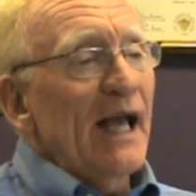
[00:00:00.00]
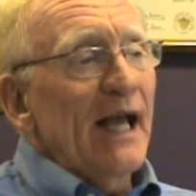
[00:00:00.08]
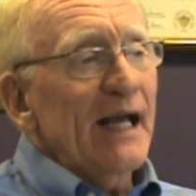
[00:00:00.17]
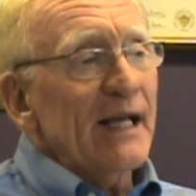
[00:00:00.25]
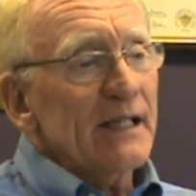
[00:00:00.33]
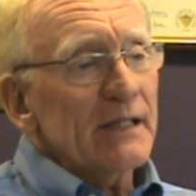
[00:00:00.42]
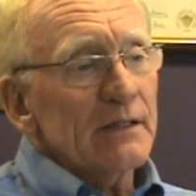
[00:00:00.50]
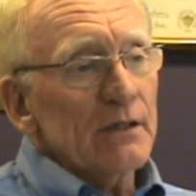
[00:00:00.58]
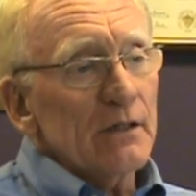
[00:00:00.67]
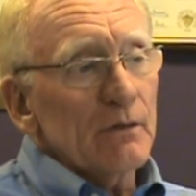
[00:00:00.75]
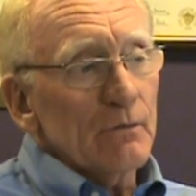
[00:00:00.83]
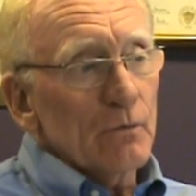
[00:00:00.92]

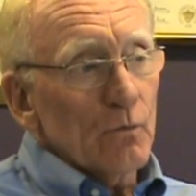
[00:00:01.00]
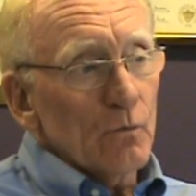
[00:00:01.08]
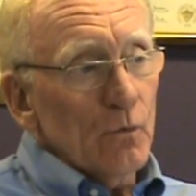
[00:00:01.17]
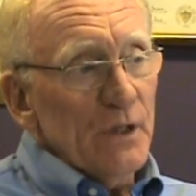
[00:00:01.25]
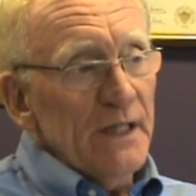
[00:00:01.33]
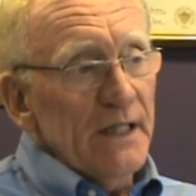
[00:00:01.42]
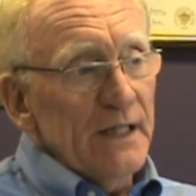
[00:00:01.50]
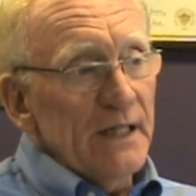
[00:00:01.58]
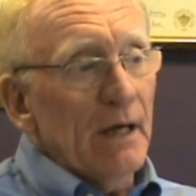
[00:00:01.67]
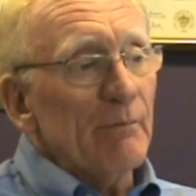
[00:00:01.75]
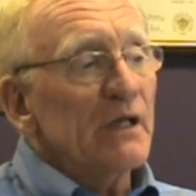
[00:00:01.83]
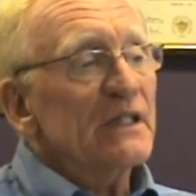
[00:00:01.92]
and
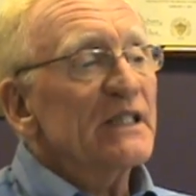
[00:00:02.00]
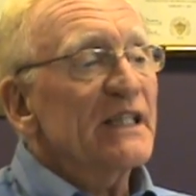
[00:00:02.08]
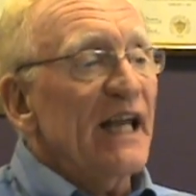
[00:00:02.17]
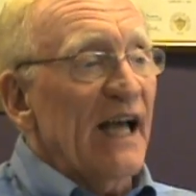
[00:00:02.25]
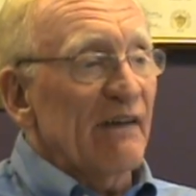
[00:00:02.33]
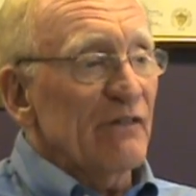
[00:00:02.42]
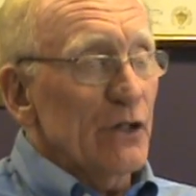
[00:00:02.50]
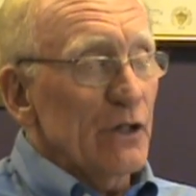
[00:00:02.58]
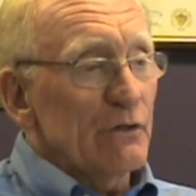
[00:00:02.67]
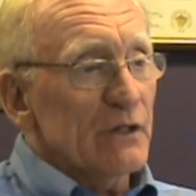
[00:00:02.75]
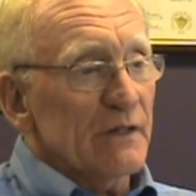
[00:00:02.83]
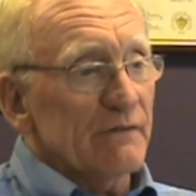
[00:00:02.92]
amongst the
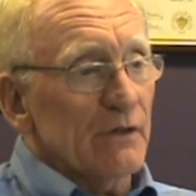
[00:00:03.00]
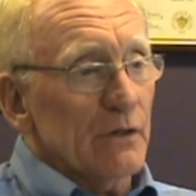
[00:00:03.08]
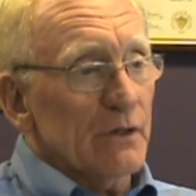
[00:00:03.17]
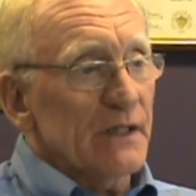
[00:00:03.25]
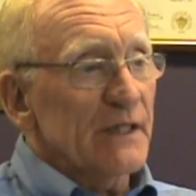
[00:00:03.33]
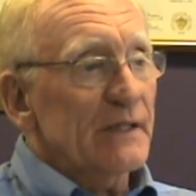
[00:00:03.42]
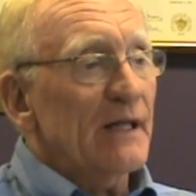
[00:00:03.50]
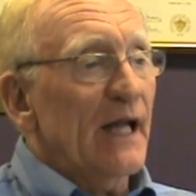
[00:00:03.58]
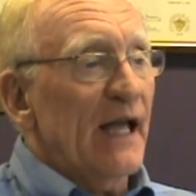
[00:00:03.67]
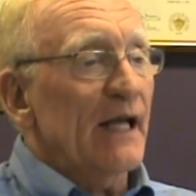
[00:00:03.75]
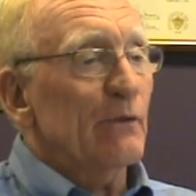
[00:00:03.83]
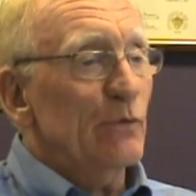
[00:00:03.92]
avenues of learning,
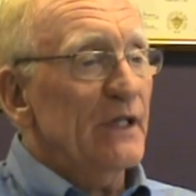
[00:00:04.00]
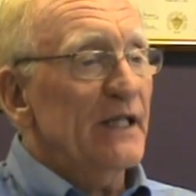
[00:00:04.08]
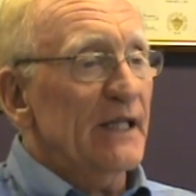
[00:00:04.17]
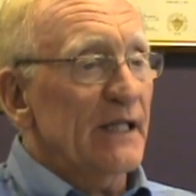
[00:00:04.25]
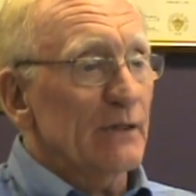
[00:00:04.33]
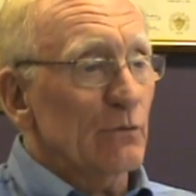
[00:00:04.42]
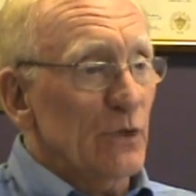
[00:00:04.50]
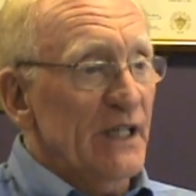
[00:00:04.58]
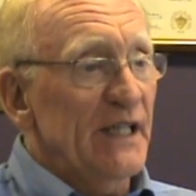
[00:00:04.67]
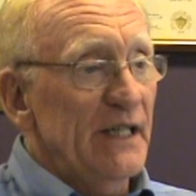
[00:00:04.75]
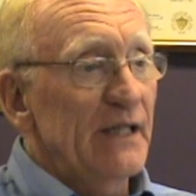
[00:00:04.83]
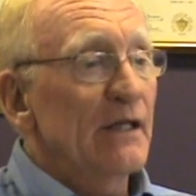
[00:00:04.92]
we can
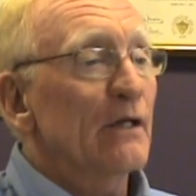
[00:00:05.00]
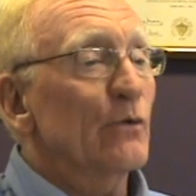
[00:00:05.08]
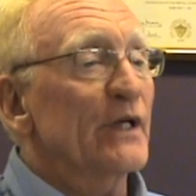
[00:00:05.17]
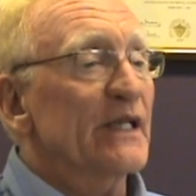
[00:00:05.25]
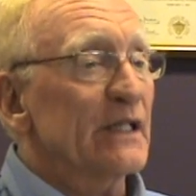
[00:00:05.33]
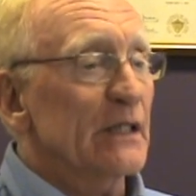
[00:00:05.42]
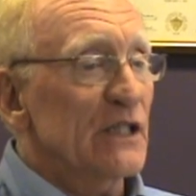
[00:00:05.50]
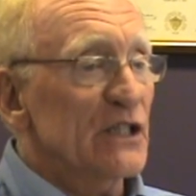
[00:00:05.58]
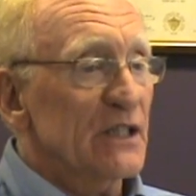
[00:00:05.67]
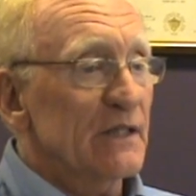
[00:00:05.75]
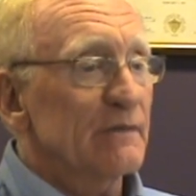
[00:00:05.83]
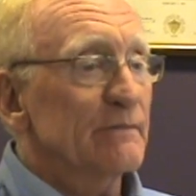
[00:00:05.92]
read, we can
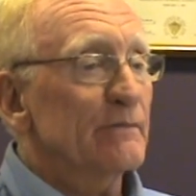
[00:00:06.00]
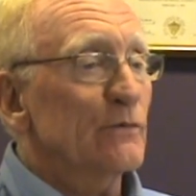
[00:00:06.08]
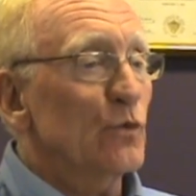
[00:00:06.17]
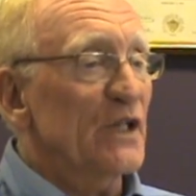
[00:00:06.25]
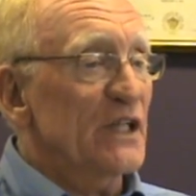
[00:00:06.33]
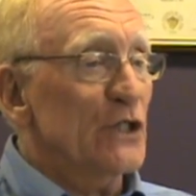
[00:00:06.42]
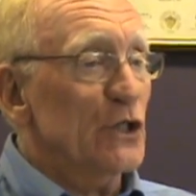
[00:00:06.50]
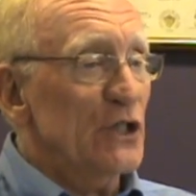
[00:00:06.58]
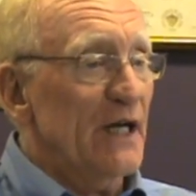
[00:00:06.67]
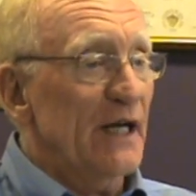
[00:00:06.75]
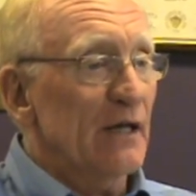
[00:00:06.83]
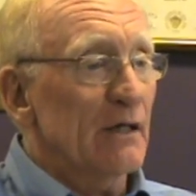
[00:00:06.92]
listen, we can
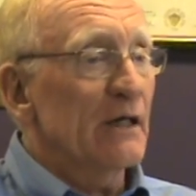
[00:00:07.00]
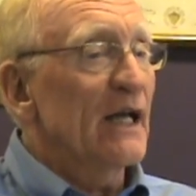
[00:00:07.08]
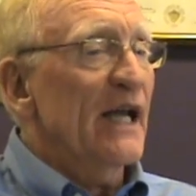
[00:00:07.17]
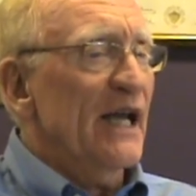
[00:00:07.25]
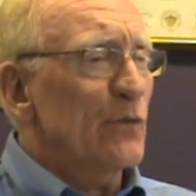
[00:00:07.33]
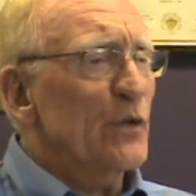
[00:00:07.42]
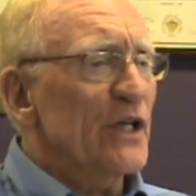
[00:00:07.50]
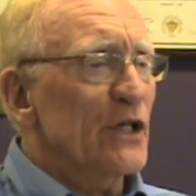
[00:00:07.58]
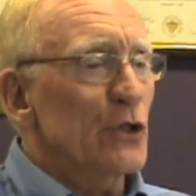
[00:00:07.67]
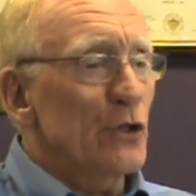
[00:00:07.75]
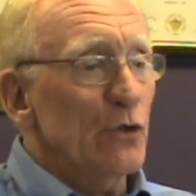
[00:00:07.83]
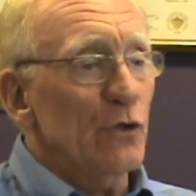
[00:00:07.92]
share, and we
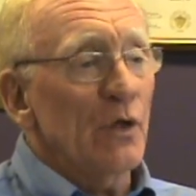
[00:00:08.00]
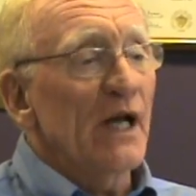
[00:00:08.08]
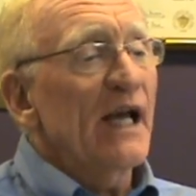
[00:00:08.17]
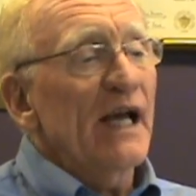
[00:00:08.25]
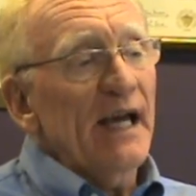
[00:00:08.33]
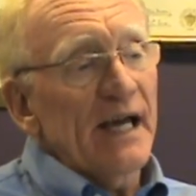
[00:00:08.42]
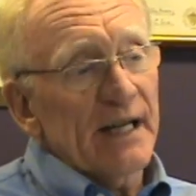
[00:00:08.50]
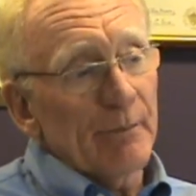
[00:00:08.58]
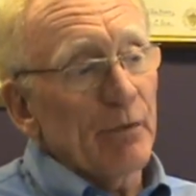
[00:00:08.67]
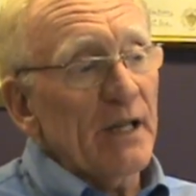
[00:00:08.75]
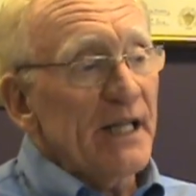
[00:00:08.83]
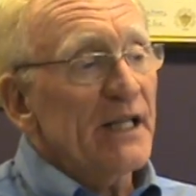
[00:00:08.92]
can do. And
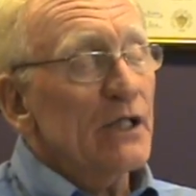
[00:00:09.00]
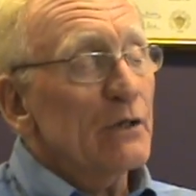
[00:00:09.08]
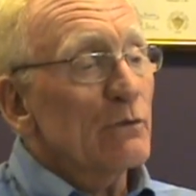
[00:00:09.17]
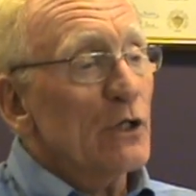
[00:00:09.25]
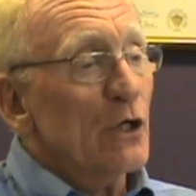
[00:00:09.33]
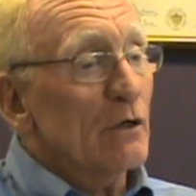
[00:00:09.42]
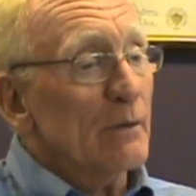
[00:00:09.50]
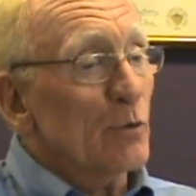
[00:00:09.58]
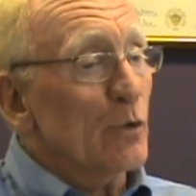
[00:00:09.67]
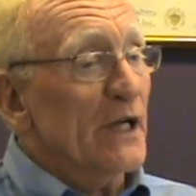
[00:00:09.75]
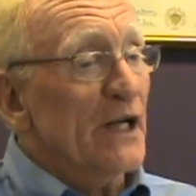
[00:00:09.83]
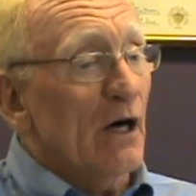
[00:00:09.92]
I'm planning to
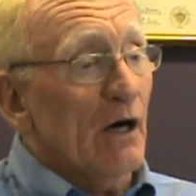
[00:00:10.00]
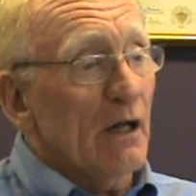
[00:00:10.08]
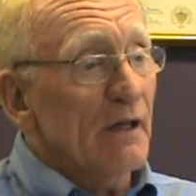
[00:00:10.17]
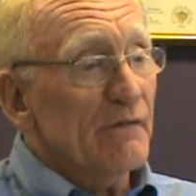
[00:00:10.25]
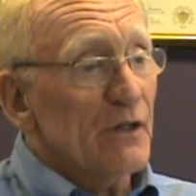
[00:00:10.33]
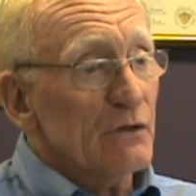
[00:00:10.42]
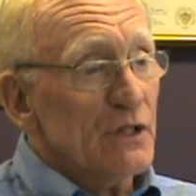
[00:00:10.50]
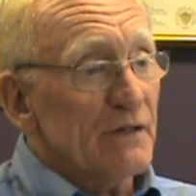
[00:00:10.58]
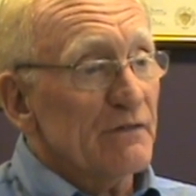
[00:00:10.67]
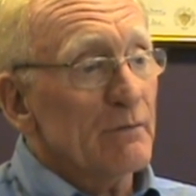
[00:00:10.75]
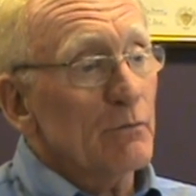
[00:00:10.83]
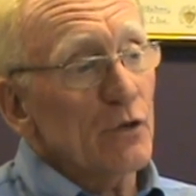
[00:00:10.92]
incorporate all of those
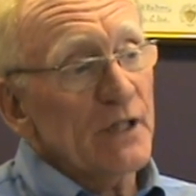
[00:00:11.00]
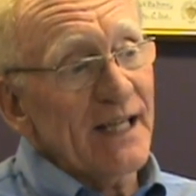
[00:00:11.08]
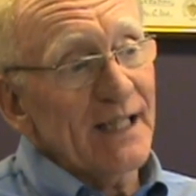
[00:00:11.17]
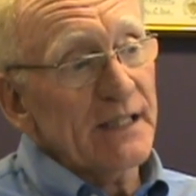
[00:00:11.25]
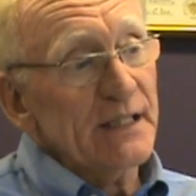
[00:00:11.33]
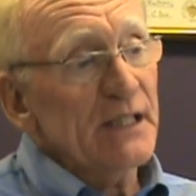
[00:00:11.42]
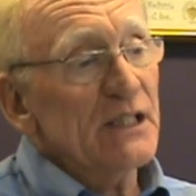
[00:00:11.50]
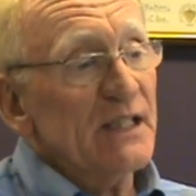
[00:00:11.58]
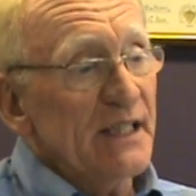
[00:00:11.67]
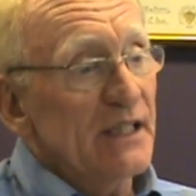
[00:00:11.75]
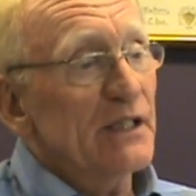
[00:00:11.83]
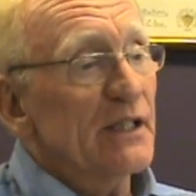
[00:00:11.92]
different modalities
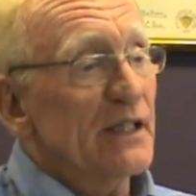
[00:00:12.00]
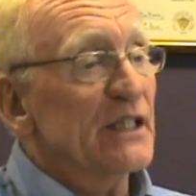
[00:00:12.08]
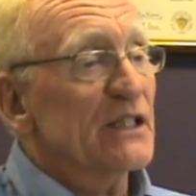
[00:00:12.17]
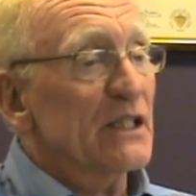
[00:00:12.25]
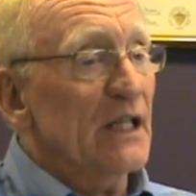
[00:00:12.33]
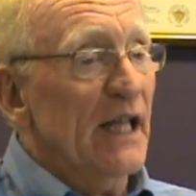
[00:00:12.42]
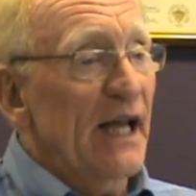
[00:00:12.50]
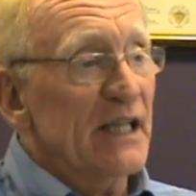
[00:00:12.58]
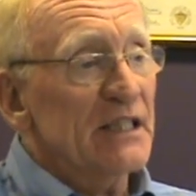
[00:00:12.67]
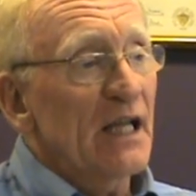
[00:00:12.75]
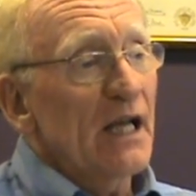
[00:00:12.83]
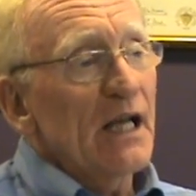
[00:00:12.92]
into this
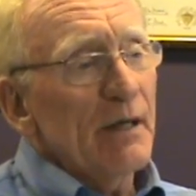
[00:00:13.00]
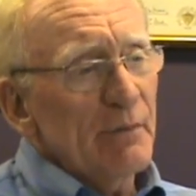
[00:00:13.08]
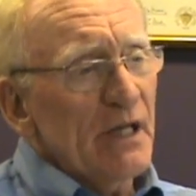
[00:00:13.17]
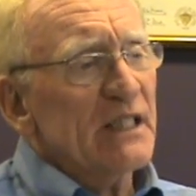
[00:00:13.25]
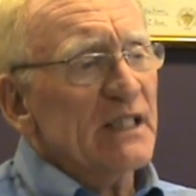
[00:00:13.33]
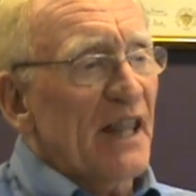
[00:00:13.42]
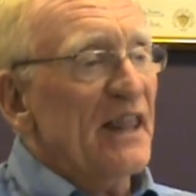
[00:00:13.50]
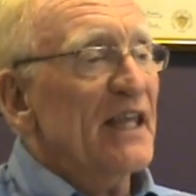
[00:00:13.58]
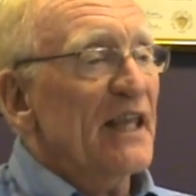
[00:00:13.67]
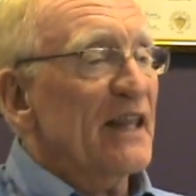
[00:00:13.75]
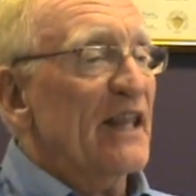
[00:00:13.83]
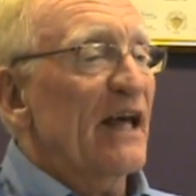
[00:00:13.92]
class because I
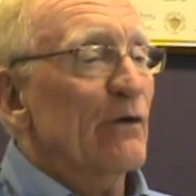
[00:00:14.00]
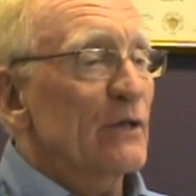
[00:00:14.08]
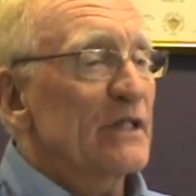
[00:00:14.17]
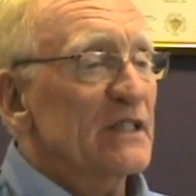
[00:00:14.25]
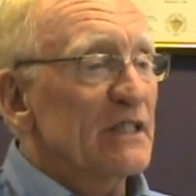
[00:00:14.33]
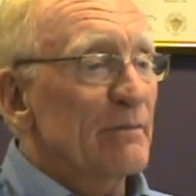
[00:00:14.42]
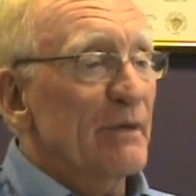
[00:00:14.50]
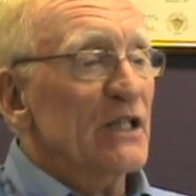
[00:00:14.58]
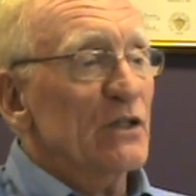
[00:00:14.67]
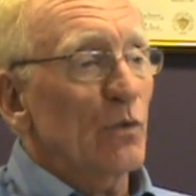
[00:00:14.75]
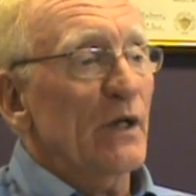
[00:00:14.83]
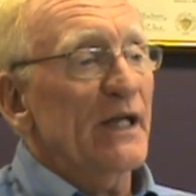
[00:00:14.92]
think that is the
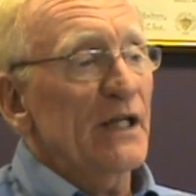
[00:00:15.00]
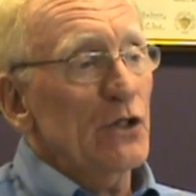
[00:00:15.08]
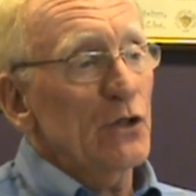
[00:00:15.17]
best way